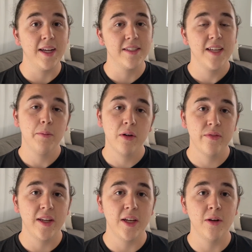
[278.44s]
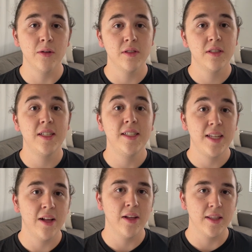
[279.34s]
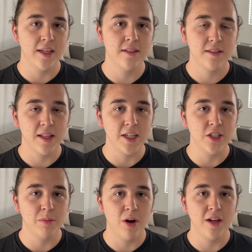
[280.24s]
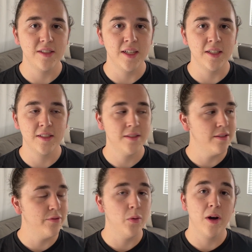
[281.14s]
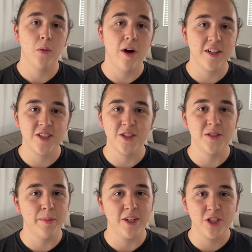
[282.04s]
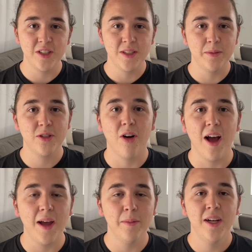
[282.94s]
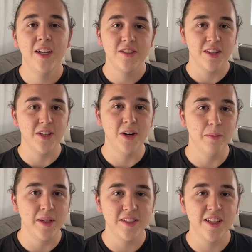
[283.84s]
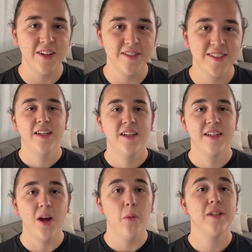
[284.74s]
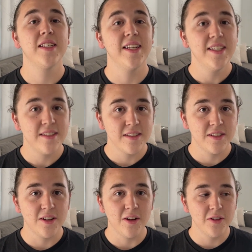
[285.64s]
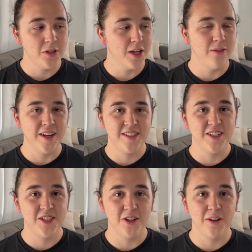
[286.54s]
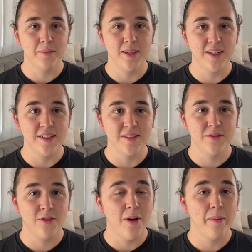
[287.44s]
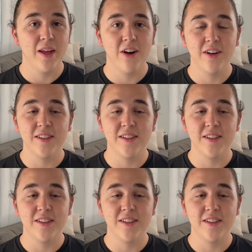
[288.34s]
separate videos detailing the installation process. If you want to watch those, make sure you subscribe so that you don't miss those. Now, once it is installed, you can rest assured, because from there it's